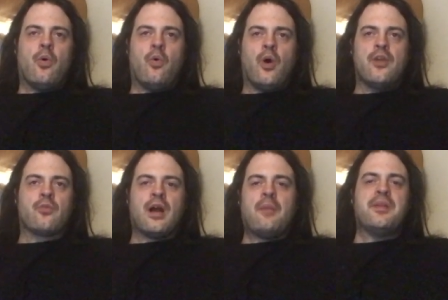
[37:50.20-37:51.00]
What
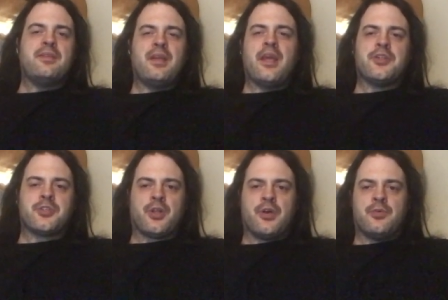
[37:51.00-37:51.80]
Robin
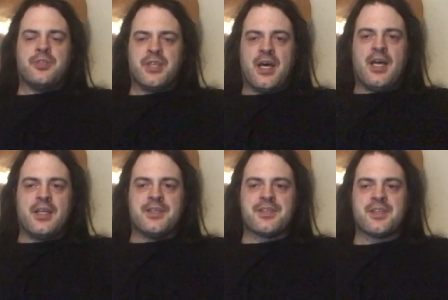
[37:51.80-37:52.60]
DiAngelo
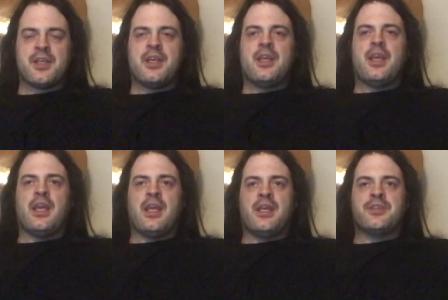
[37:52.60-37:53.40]
does
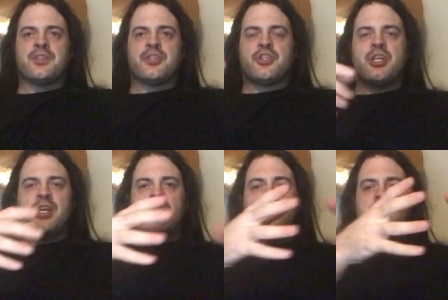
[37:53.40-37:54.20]
is
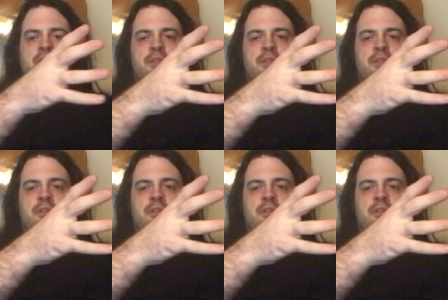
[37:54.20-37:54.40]
she